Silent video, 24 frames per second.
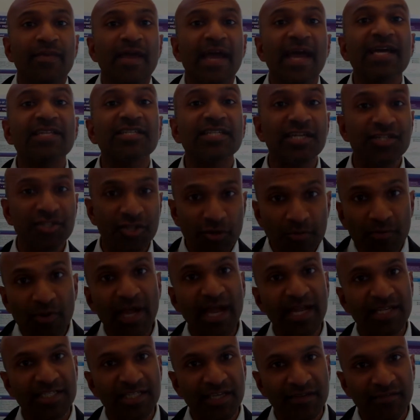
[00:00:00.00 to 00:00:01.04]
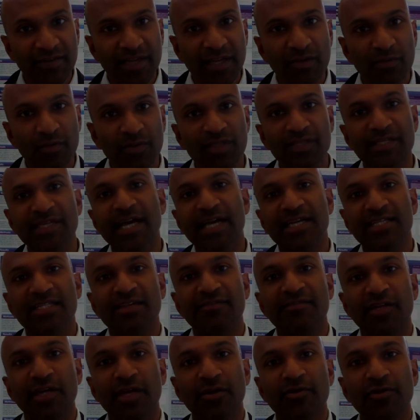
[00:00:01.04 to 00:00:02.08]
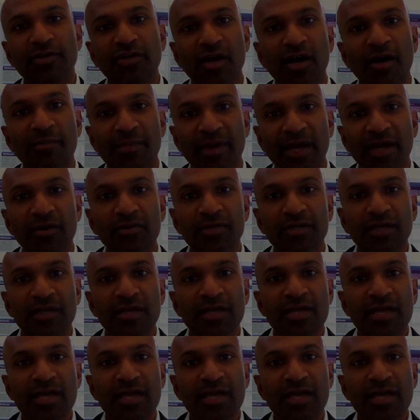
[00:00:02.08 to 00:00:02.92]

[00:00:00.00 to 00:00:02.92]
anti-tumor activity with the TAK-700 compound.